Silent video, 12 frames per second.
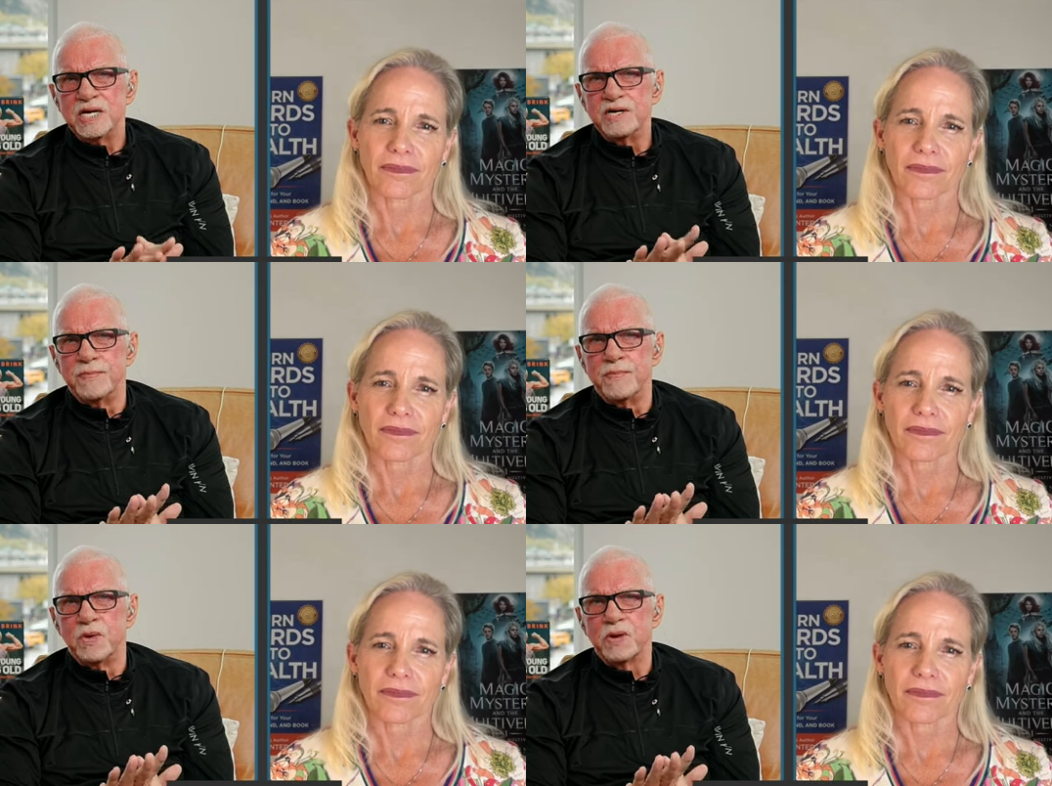
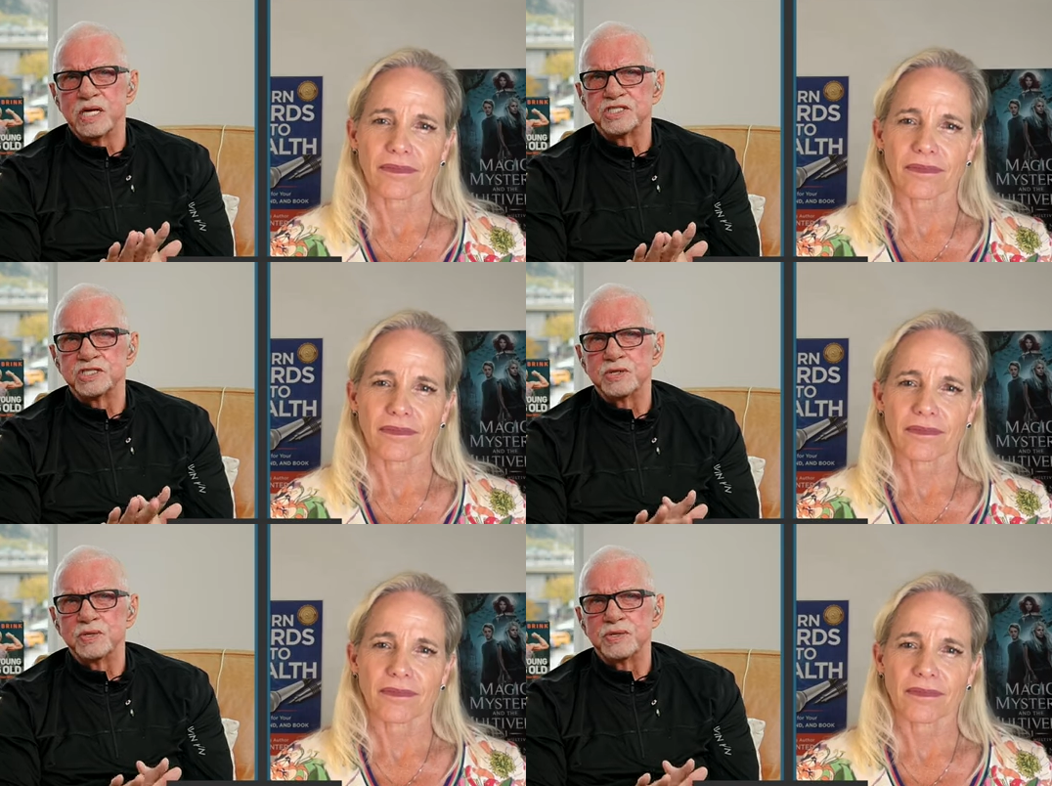Speaker 1: the more I
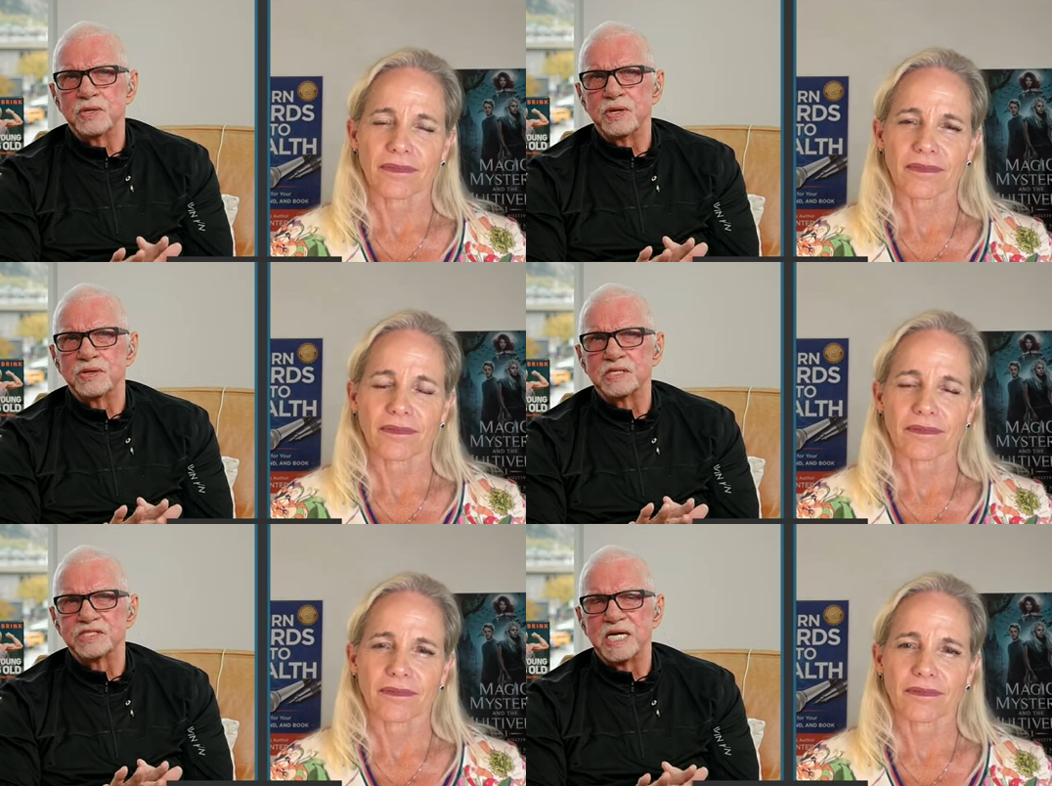stood
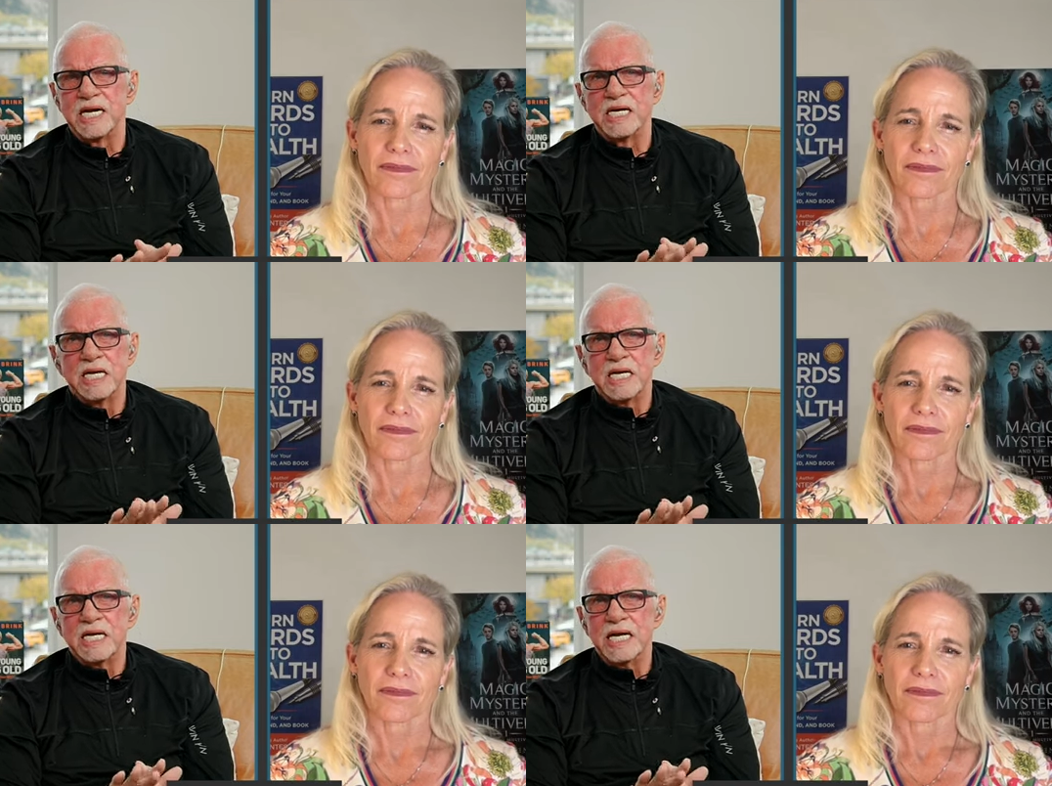understand
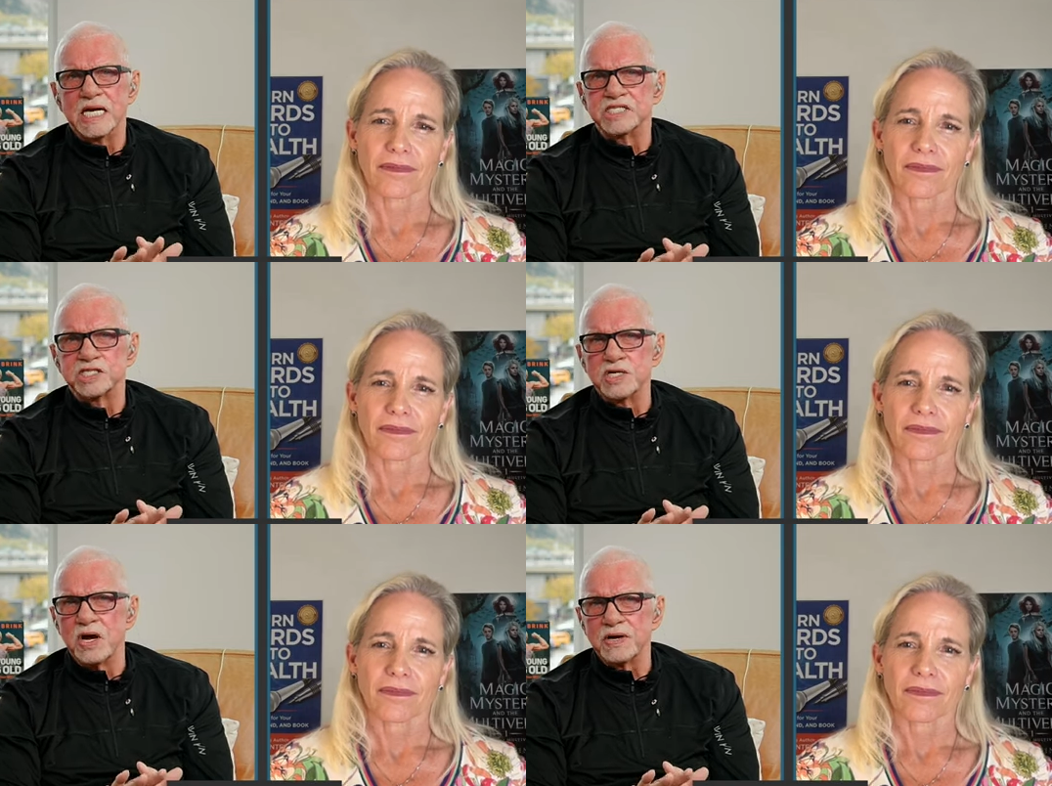
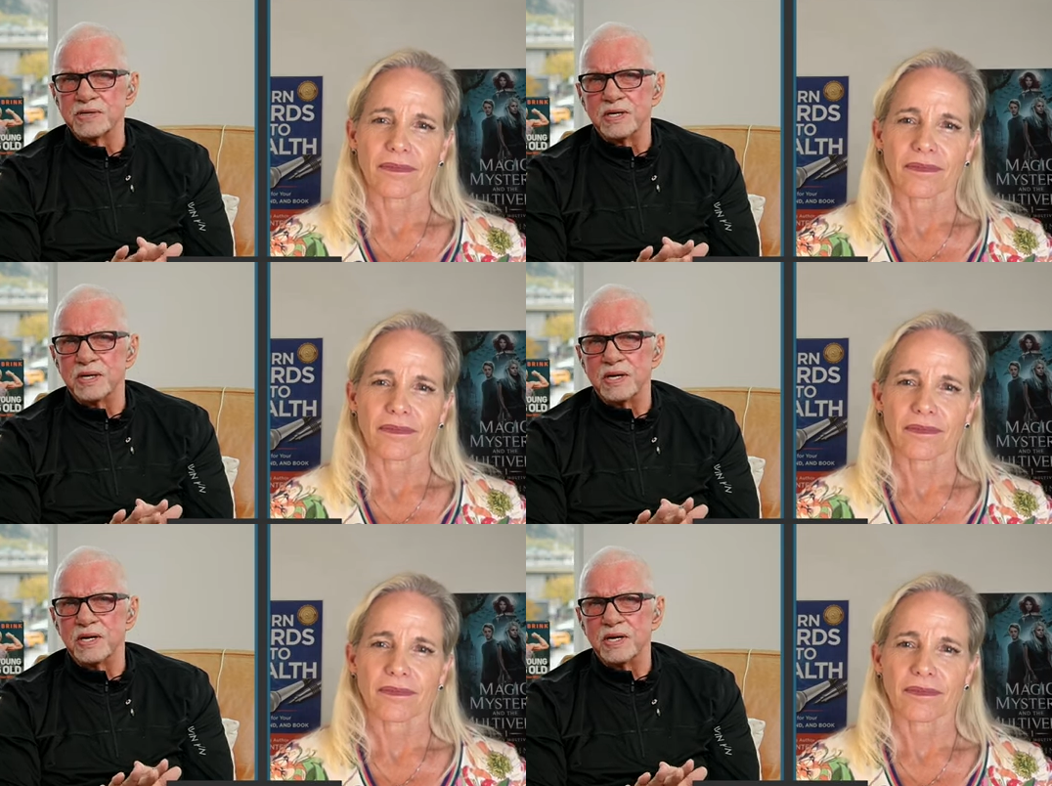it's not